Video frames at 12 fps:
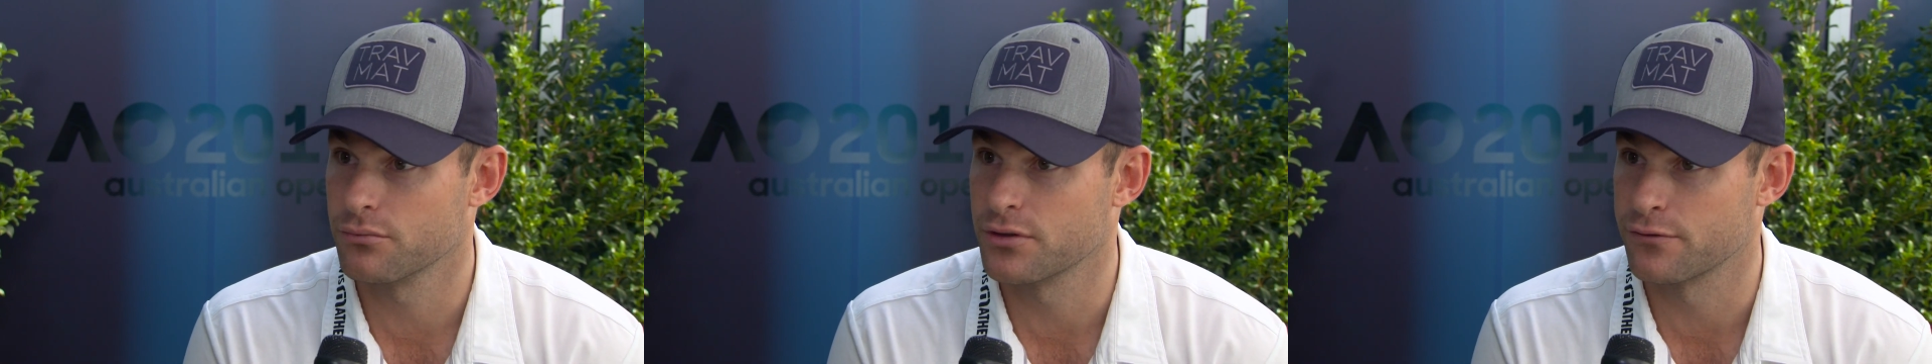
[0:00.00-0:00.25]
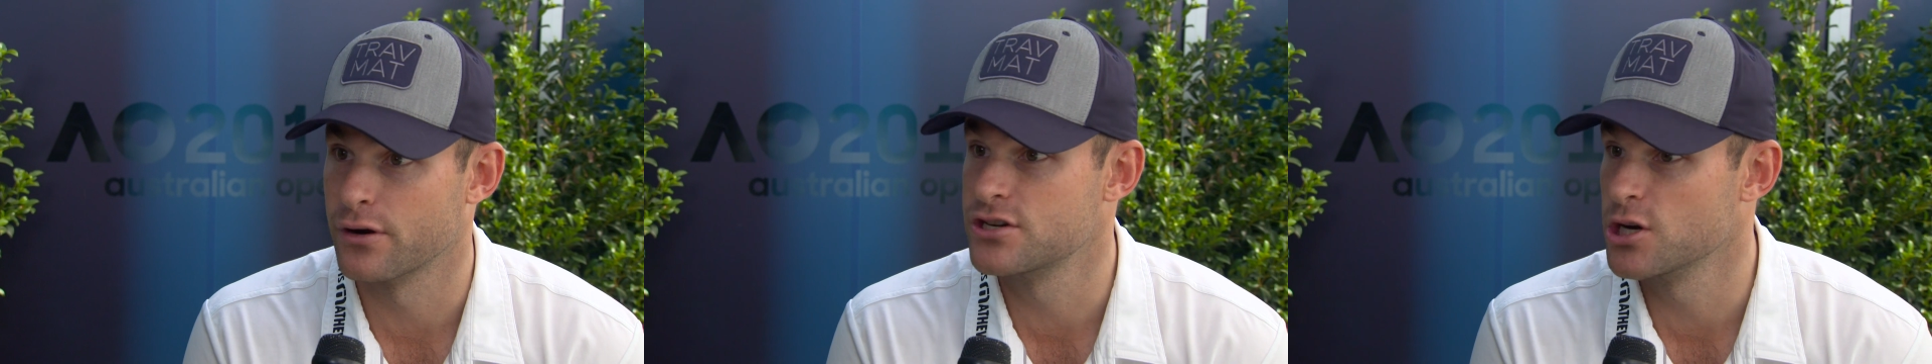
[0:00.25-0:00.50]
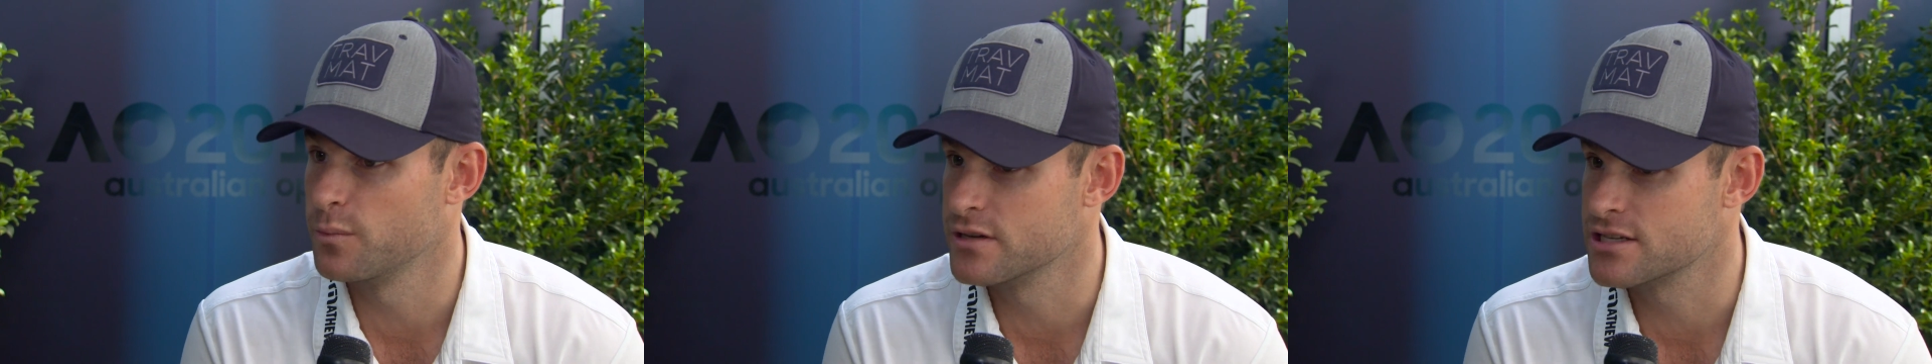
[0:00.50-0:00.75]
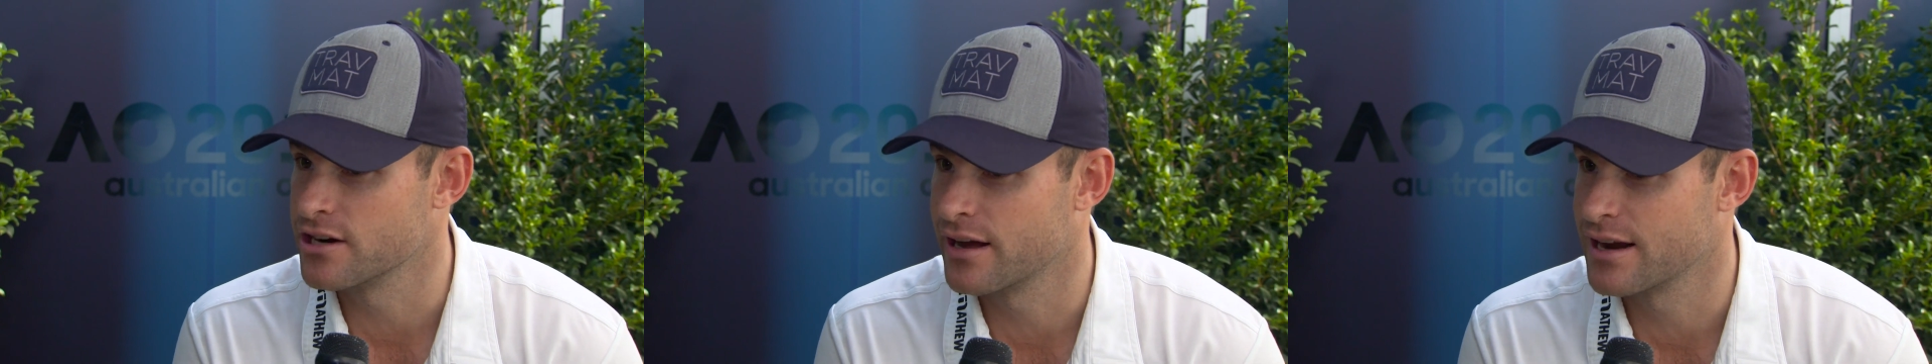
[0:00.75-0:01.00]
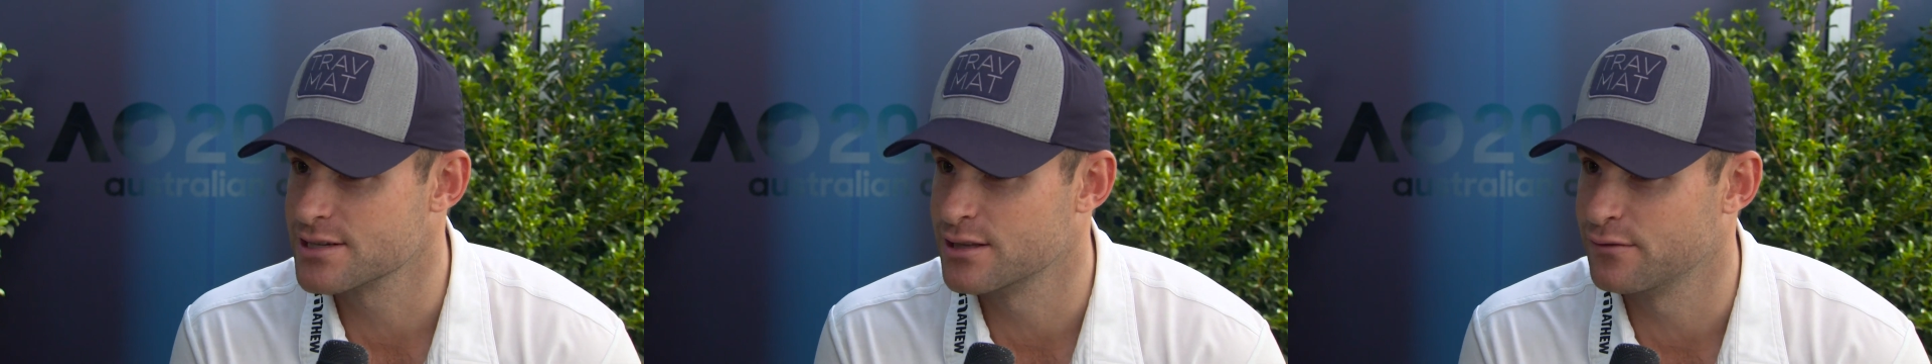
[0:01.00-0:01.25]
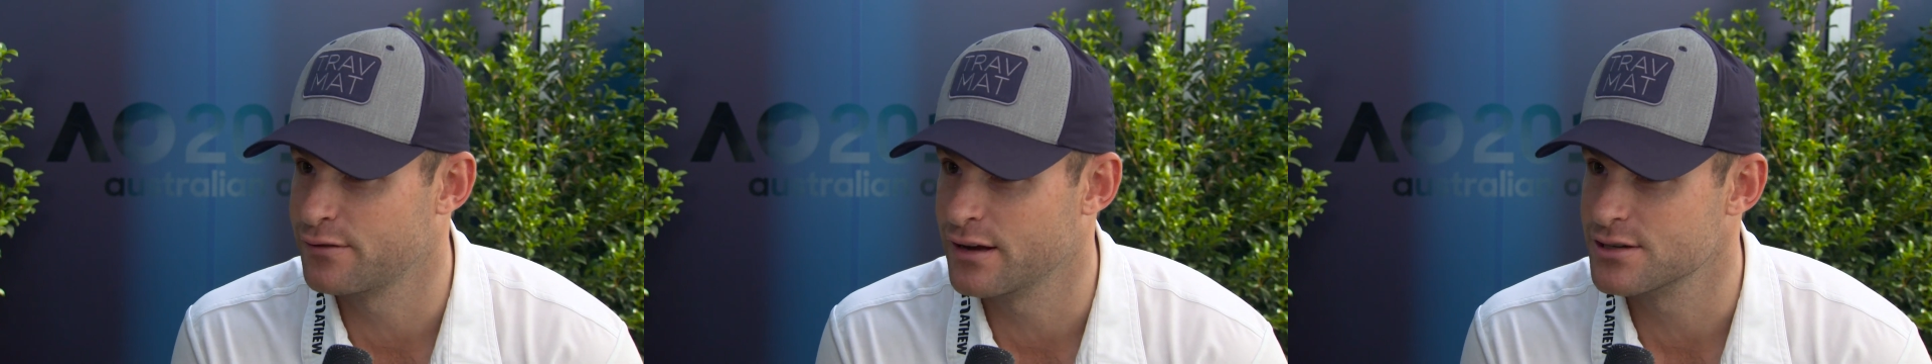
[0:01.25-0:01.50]
the French Open staring at us
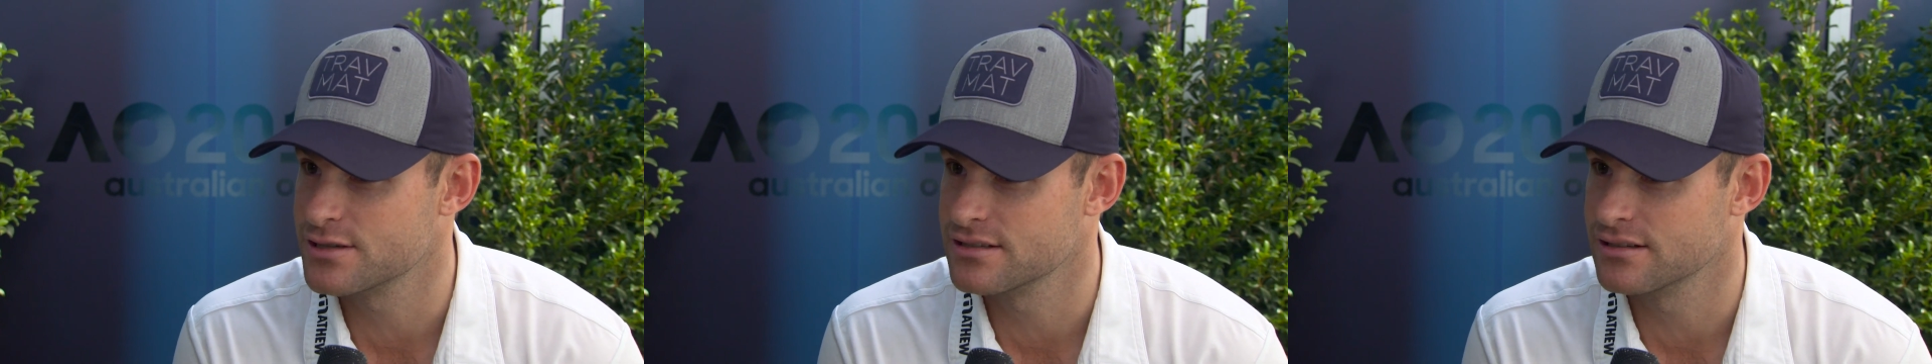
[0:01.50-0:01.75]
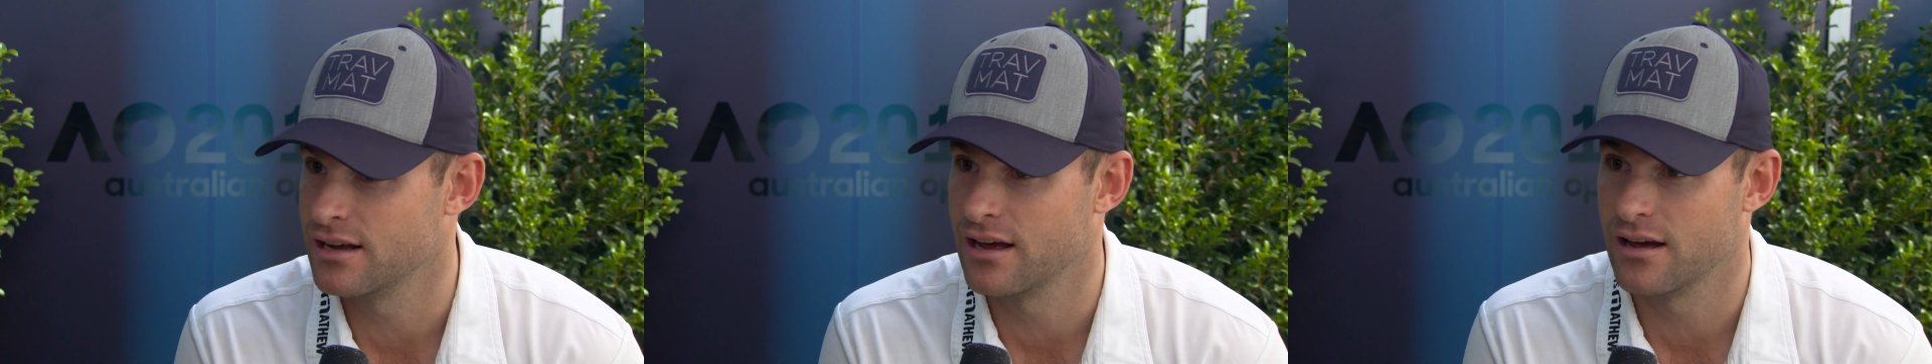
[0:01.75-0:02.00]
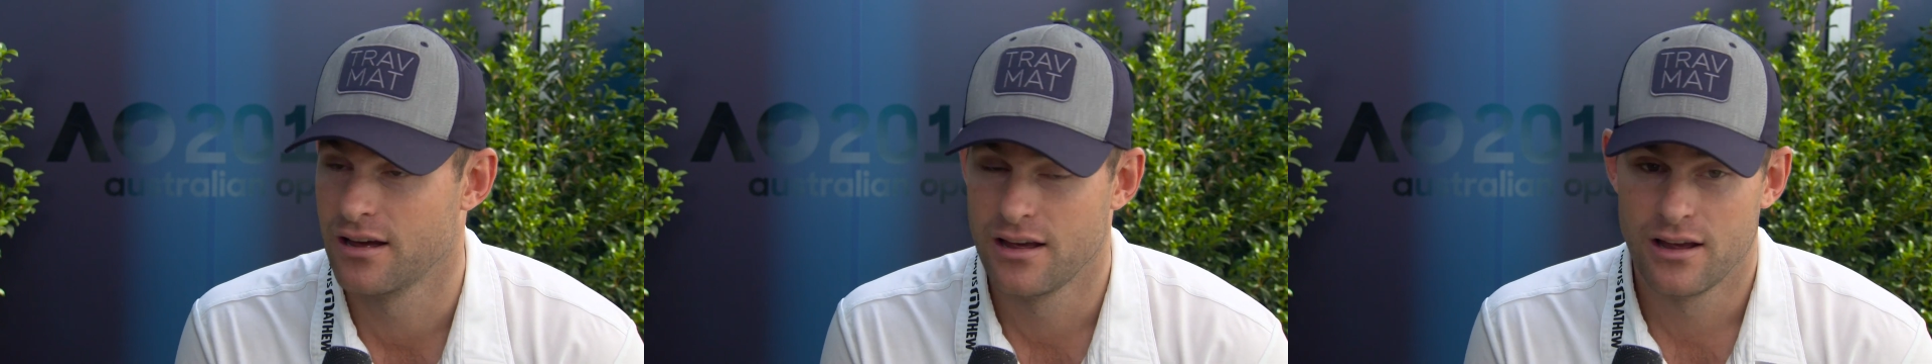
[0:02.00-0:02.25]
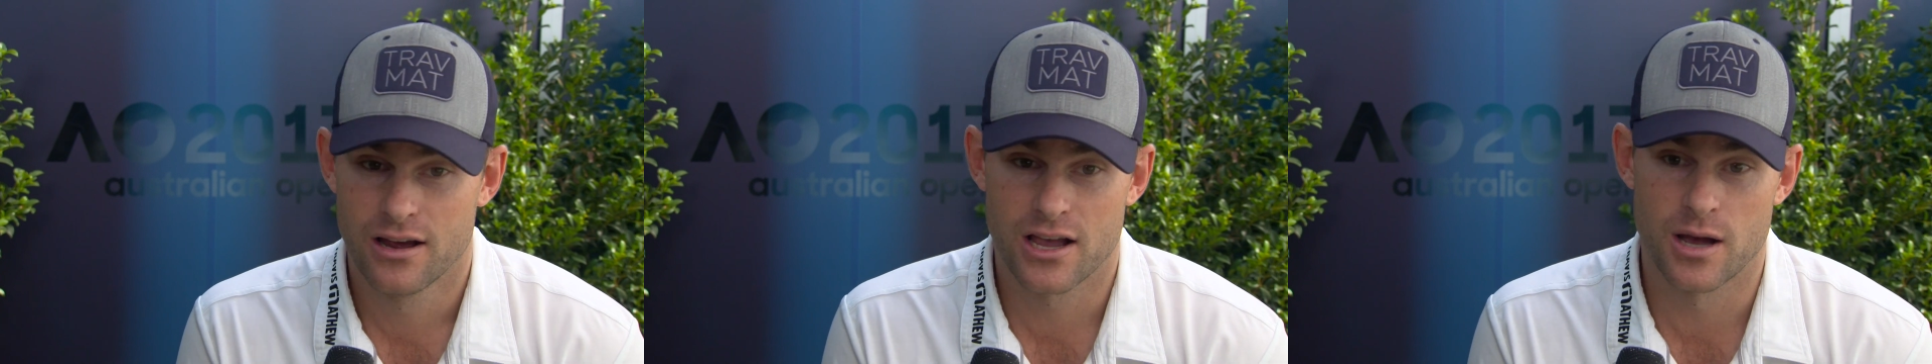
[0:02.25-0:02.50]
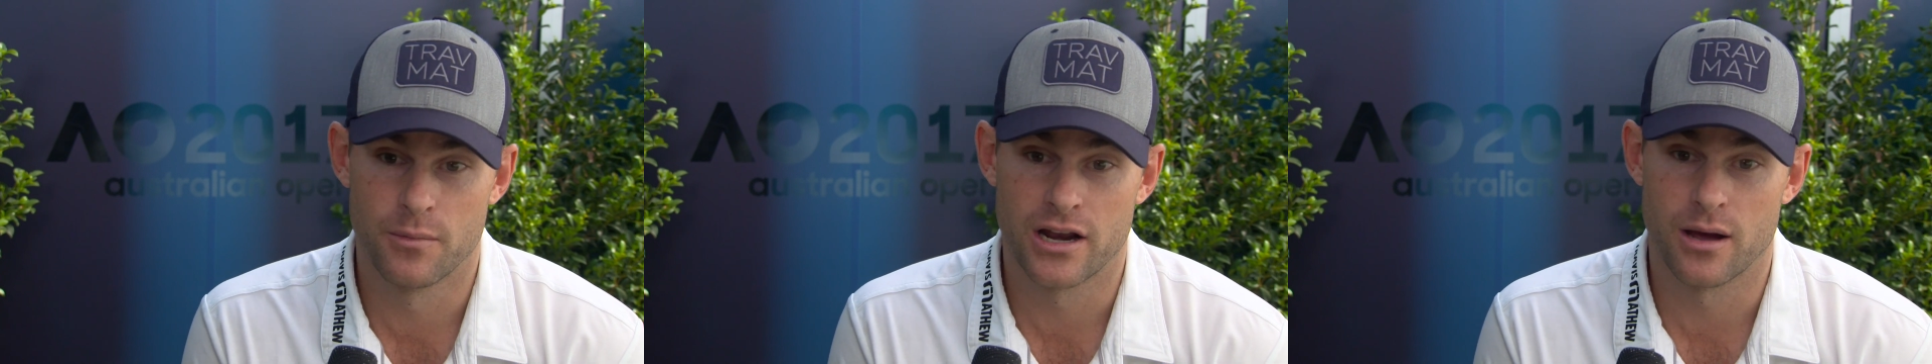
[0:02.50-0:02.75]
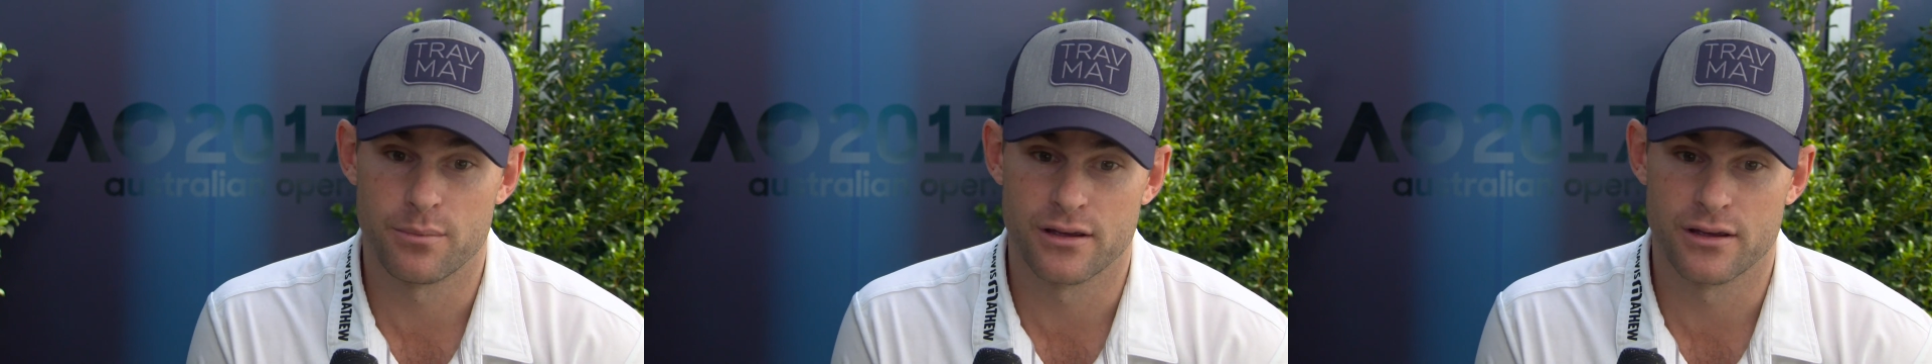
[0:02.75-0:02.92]
in the face uh, coming up.